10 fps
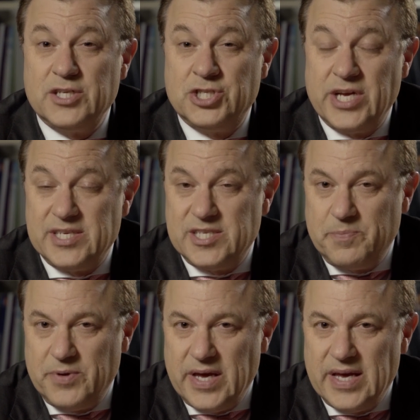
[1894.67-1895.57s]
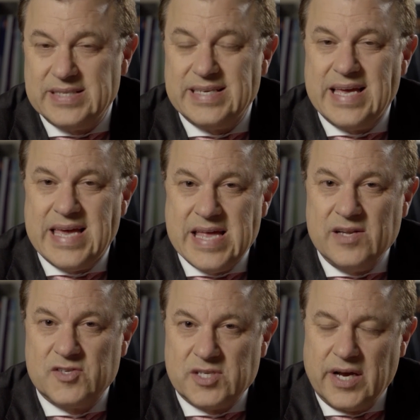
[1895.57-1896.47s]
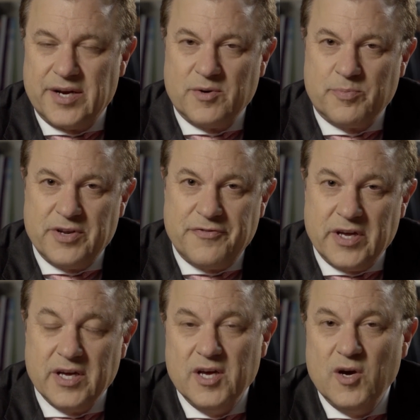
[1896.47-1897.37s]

JCPA's Insider Briefing.